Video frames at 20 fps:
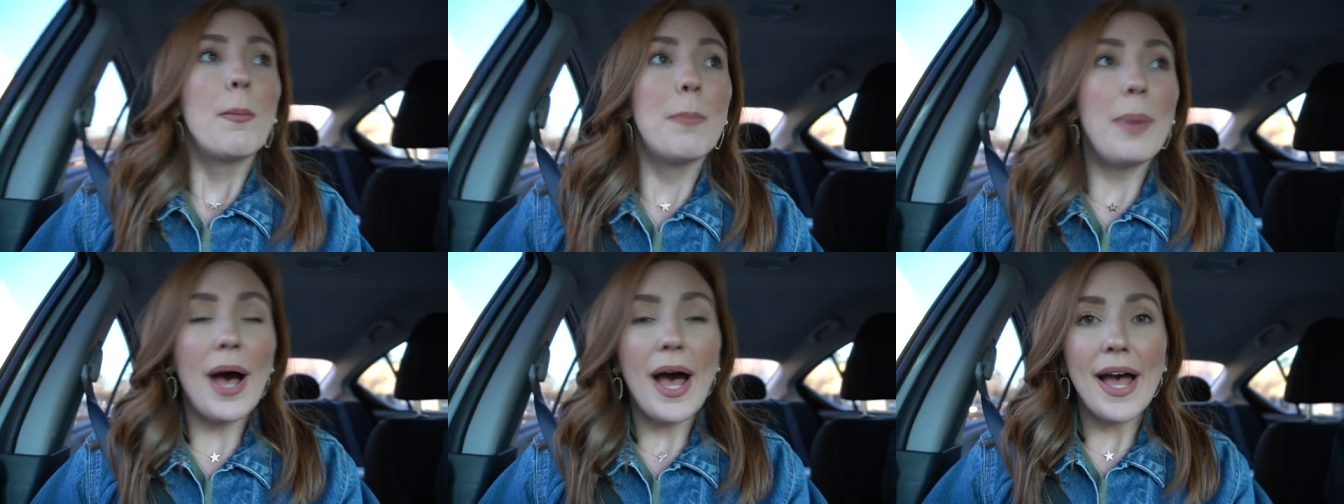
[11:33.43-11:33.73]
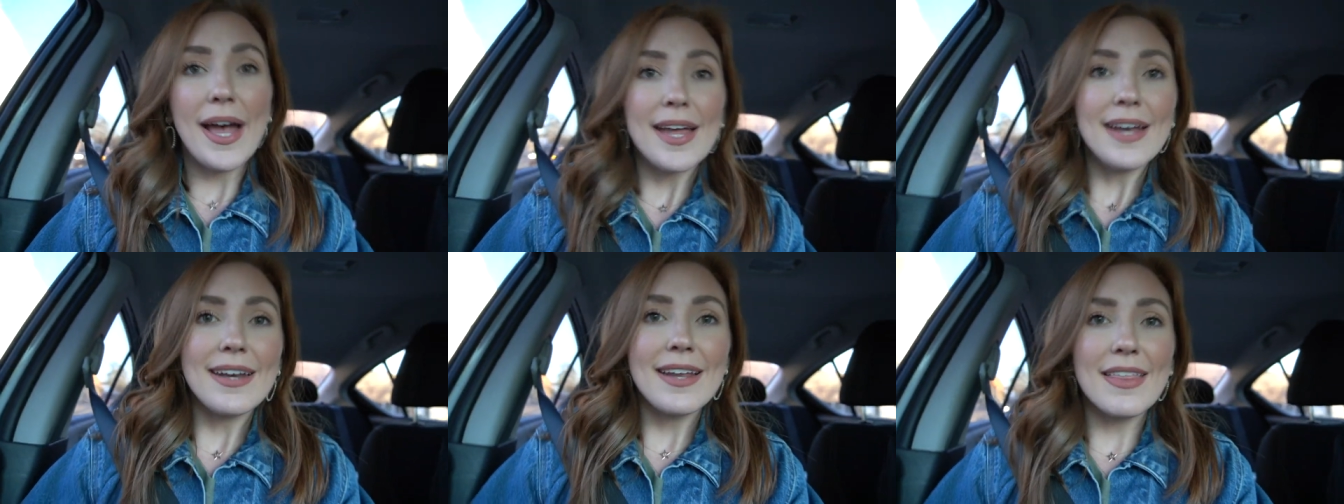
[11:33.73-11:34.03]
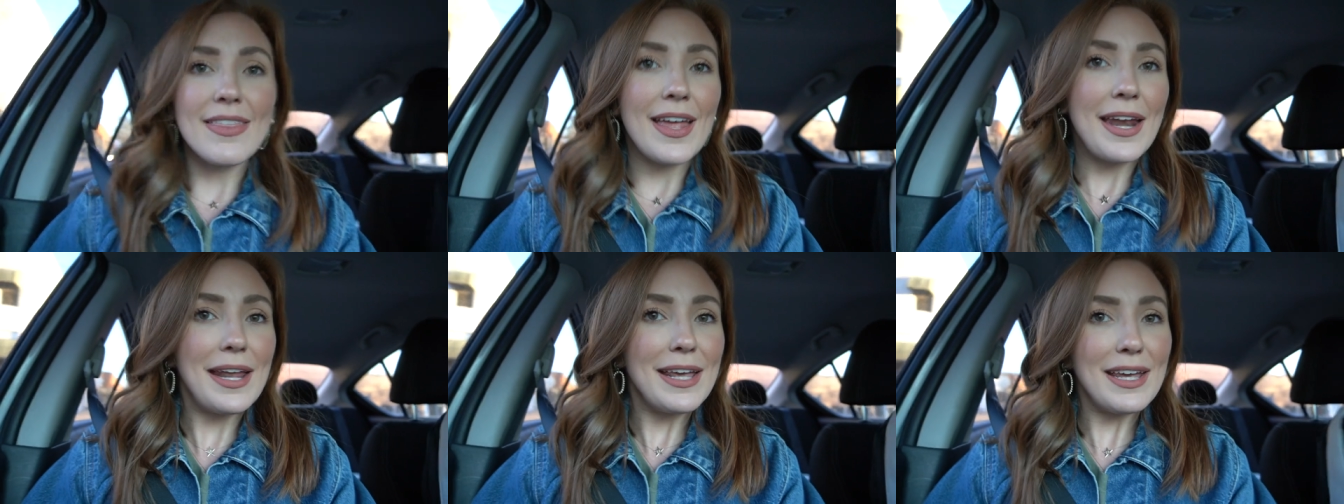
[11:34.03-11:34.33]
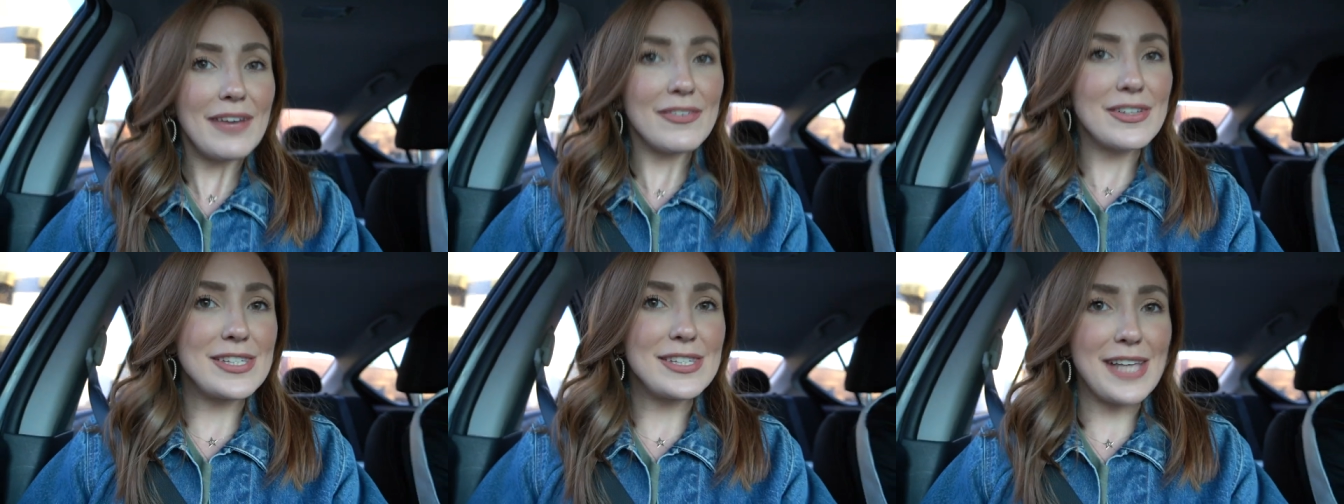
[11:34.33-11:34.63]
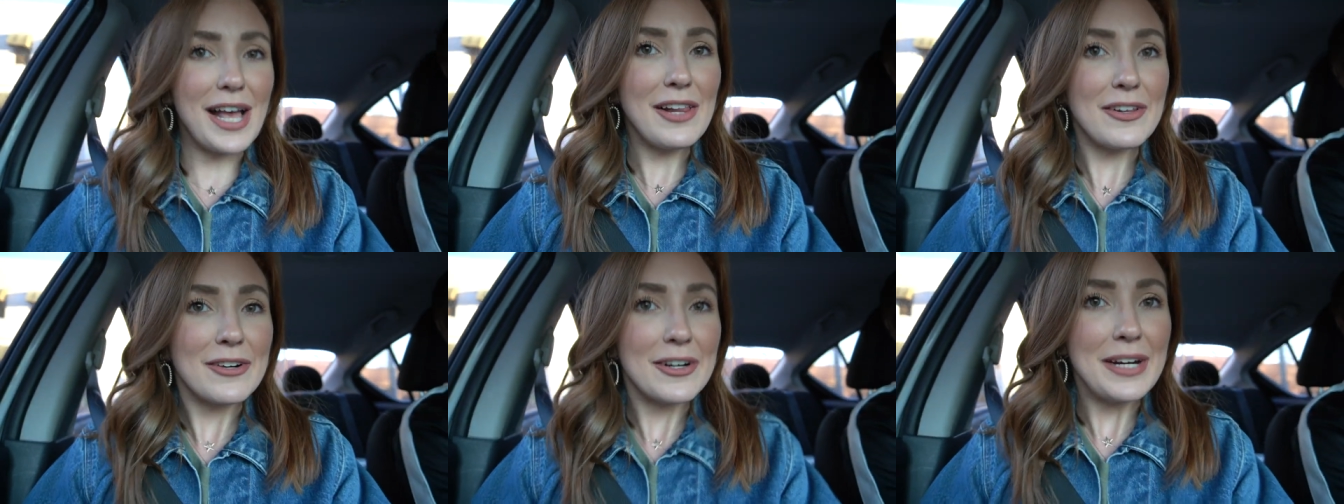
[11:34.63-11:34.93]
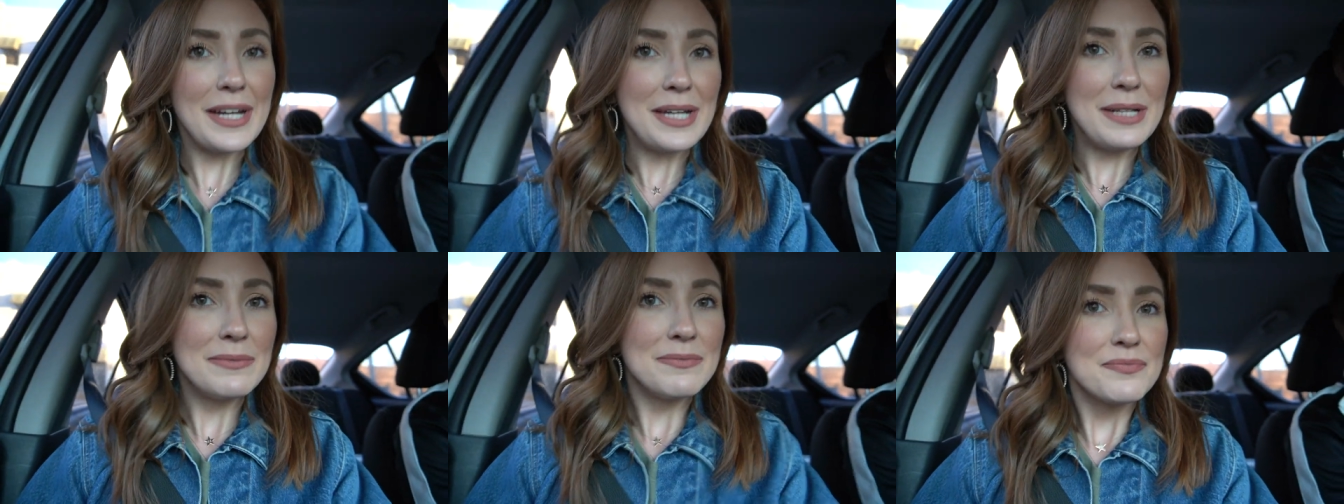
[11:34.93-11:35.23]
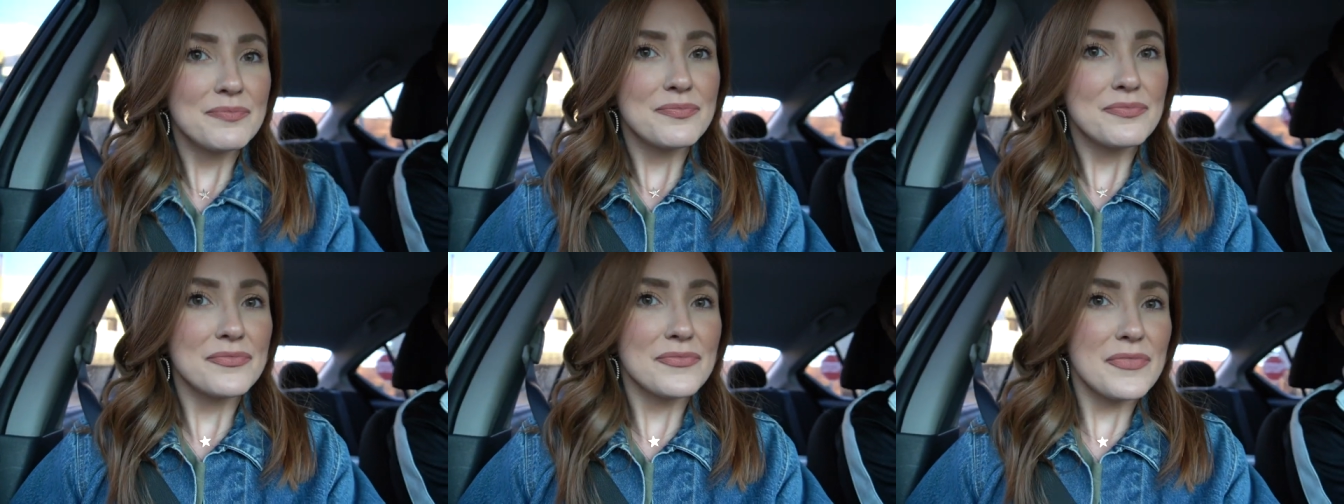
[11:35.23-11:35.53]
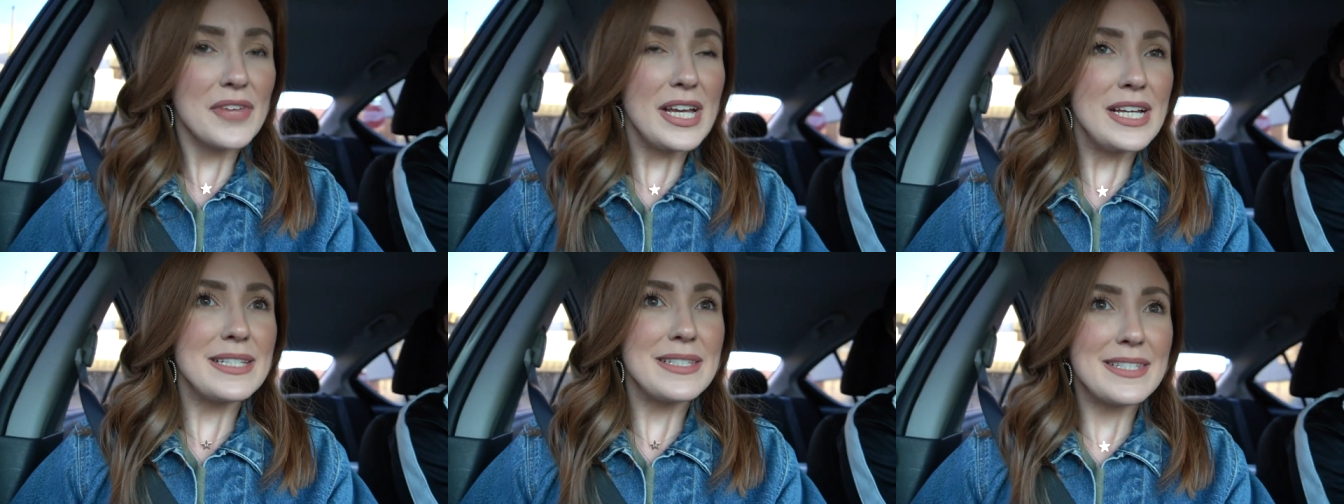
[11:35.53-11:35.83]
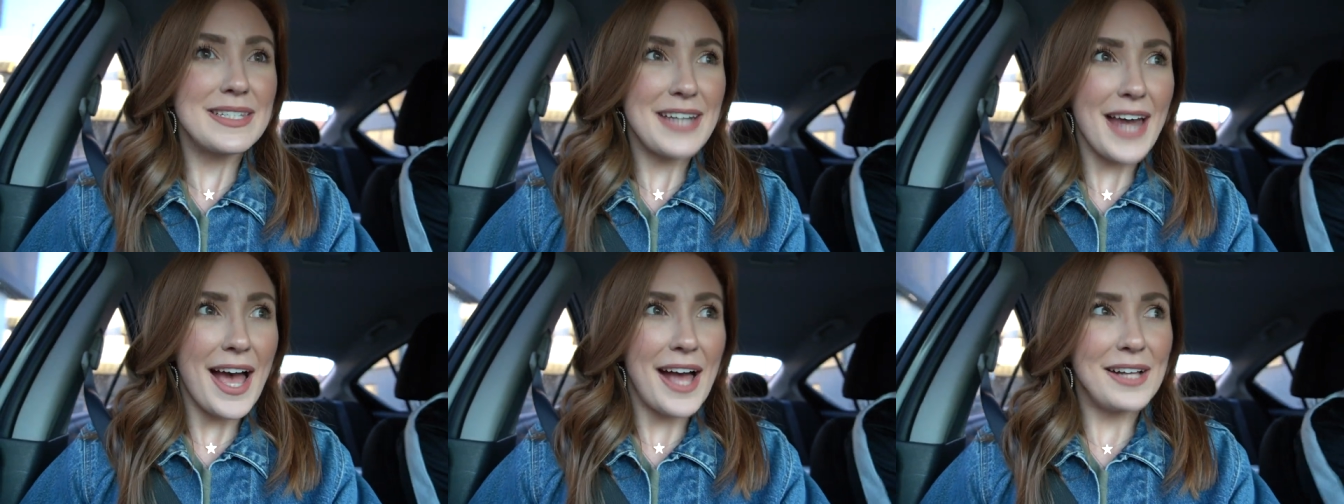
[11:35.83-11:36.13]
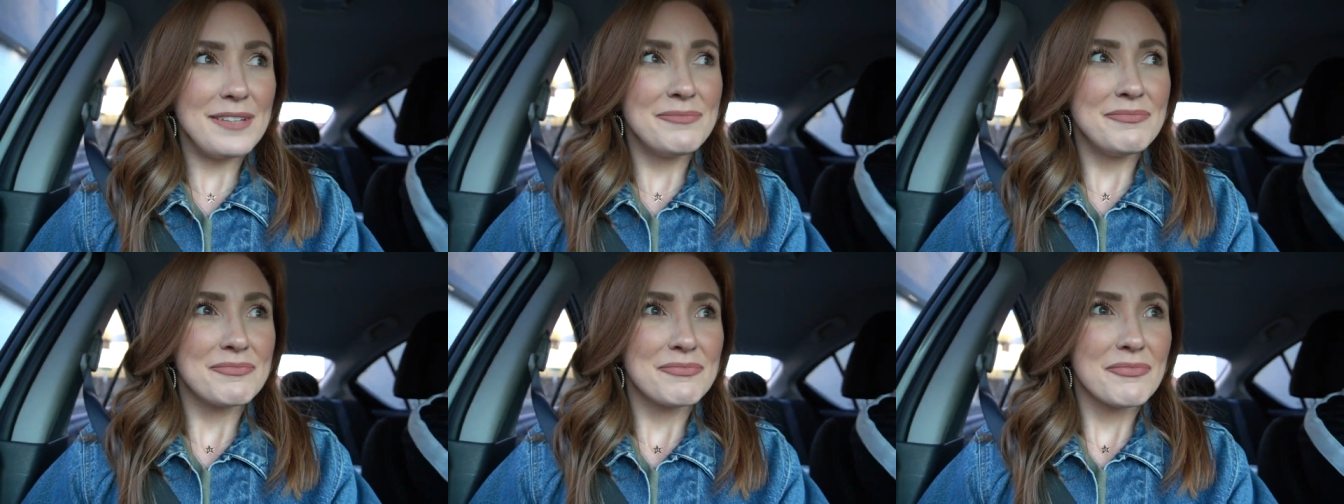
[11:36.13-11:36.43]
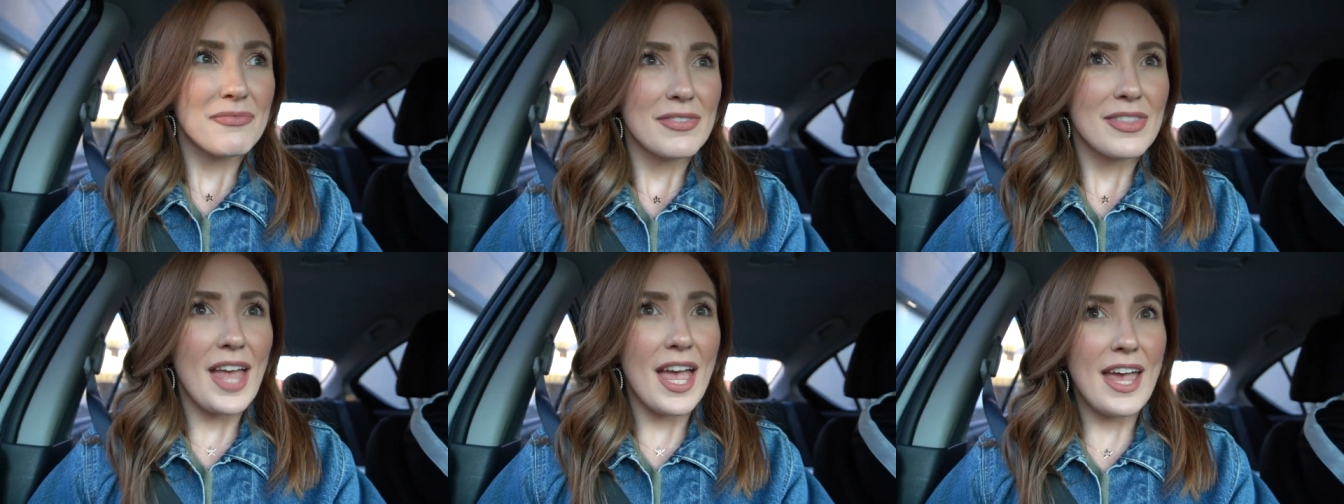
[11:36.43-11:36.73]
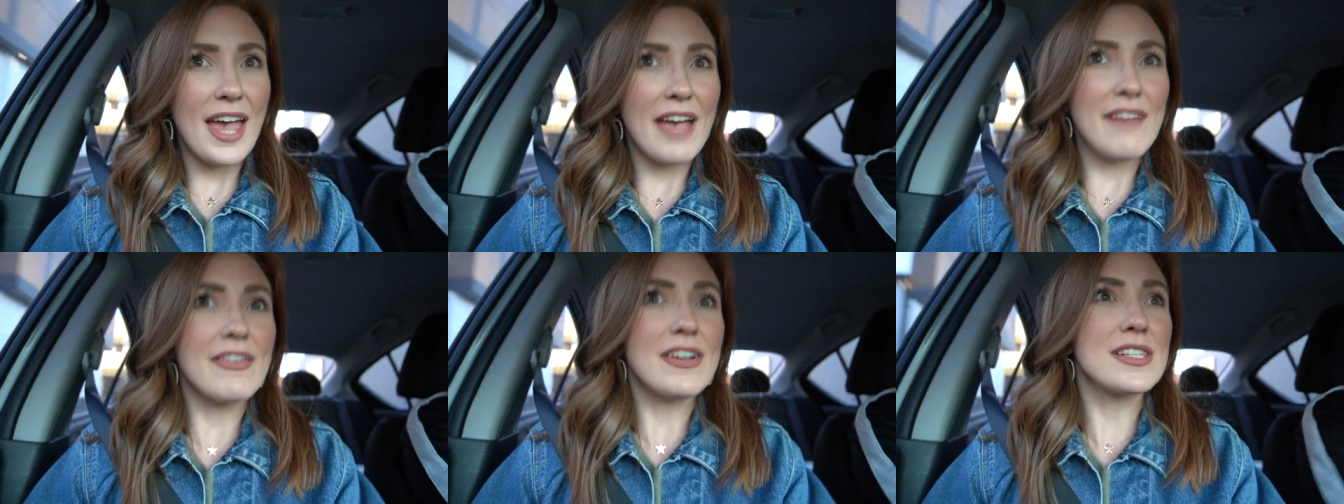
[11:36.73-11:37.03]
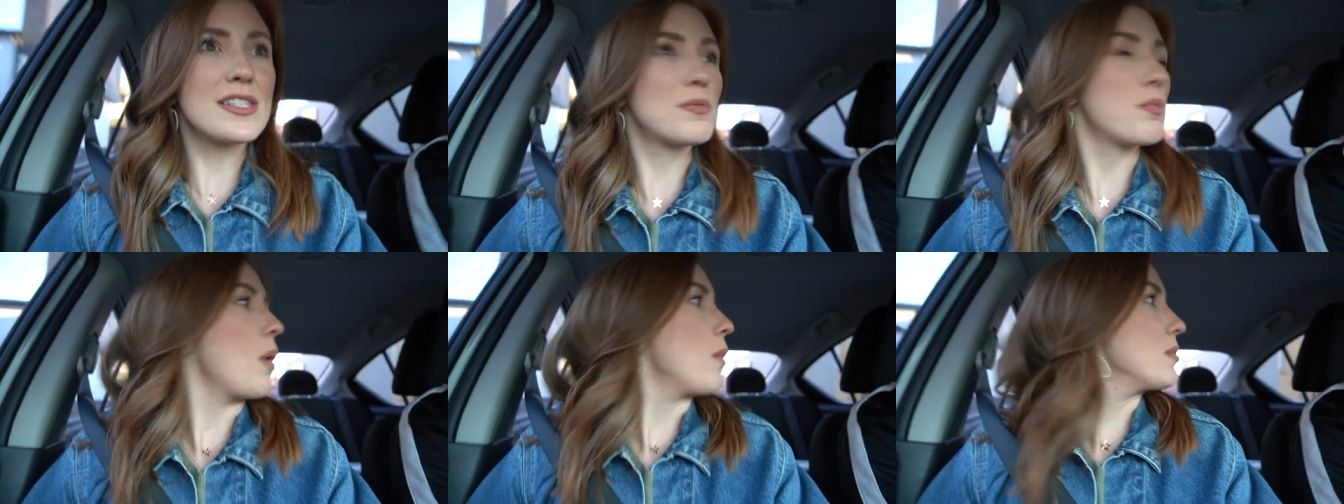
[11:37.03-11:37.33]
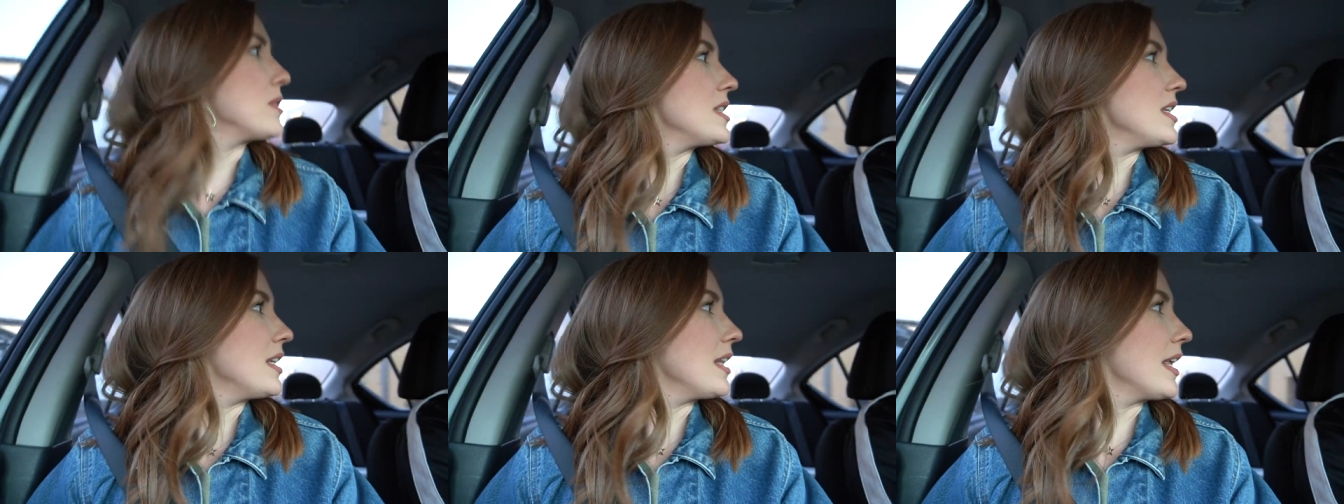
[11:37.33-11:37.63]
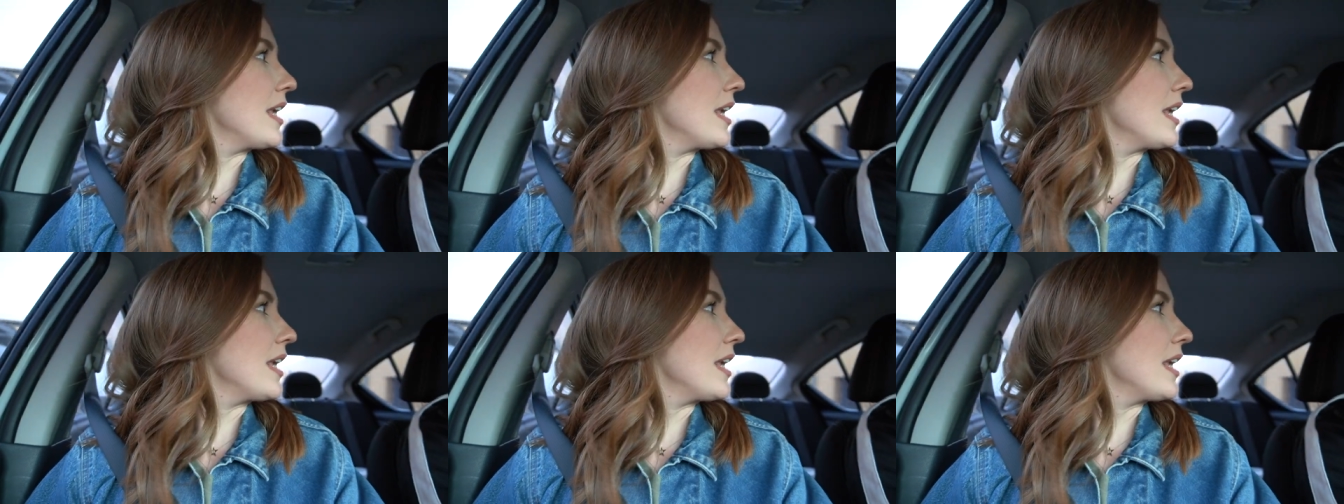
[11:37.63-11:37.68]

But they didn't give us celery. Instead, they gave us, what was it?